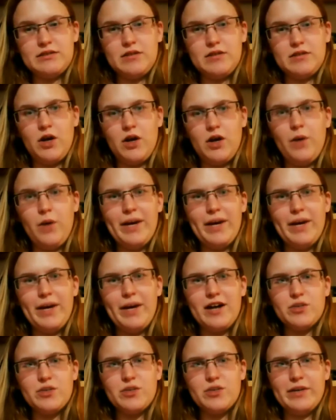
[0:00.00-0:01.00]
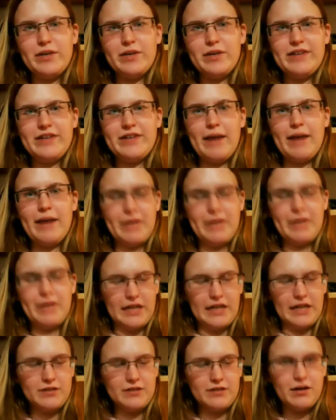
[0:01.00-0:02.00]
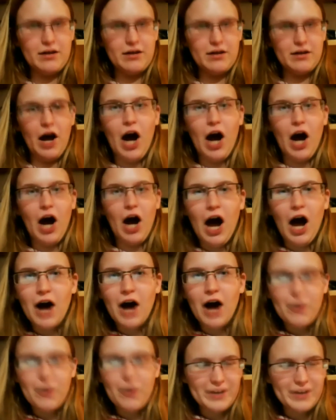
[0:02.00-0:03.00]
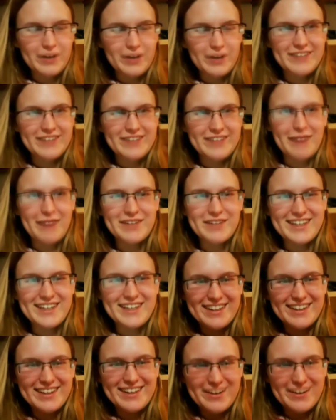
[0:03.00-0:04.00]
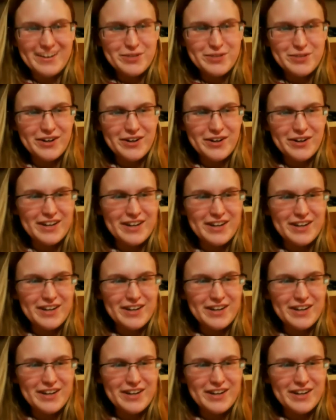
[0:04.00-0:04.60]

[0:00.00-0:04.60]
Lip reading: Oh my gosh, what is happening? What is happening? I'm sorry.